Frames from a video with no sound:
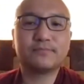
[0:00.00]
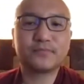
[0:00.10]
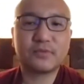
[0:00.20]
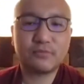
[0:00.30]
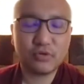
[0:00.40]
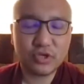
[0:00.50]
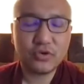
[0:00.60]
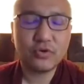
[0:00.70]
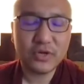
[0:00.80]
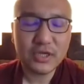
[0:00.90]

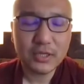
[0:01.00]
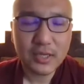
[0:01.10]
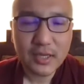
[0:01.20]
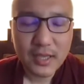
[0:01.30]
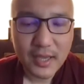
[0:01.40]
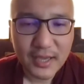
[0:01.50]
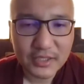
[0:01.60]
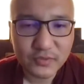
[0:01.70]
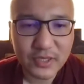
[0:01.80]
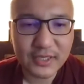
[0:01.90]
procuring
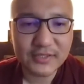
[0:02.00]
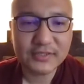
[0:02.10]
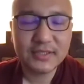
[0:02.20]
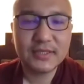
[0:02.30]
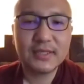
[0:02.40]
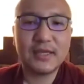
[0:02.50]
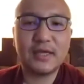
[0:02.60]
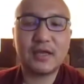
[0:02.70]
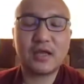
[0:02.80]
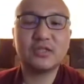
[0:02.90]
as well as
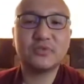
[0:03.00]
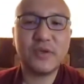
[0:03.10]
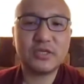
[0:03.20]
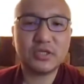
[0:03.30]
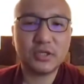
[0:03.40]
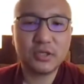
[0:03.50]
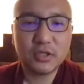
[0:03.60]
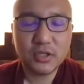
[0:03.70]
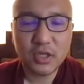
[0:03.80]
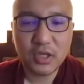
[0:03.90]
cultivating
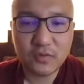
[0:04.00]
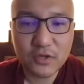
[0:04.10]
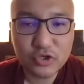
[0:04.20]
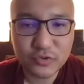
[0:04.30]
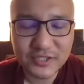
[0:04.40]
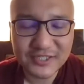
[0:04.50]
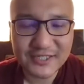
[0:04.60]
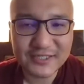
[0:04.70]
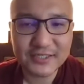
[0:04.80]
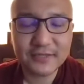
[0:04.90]
virtuous
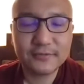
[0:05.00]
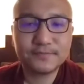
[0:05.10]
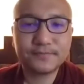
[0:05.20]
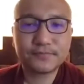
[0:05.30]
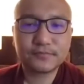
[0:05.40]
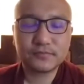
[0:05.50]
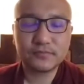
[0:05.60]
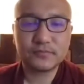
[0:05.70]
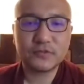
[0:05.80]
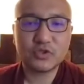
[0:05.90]
deeds.
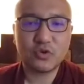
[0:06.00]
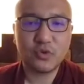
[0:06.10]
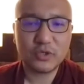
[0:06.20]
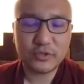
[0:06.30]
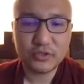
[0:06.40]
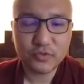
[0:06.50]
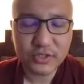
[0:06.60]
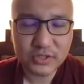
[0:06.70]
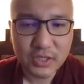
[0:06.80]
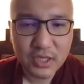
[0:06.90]
So what we do
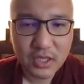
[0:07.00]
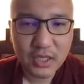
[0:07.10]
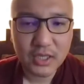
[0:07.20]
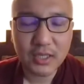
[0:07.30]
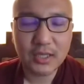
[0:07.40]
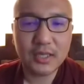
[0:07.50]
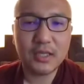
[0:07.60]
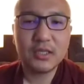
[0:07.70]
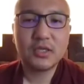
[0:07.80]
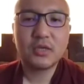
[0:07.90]
is the
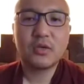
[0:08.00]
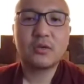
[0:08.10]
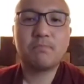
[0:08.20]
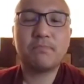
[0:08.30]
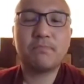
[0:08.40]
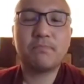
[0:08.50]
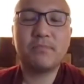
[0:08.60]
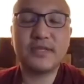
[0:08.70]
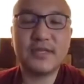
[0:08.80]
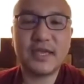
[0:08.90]

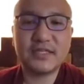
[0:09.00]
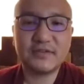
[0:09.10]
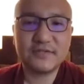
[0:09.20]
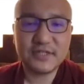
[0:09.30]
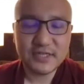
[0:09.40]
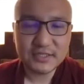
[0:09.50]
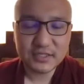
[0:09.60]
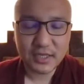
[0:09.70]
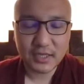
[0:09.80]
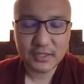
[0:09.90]
negative deeds
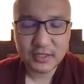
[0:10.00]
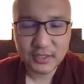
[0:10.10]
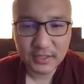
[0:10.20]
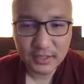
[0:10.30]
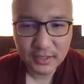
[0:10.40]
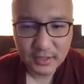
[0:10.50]
and the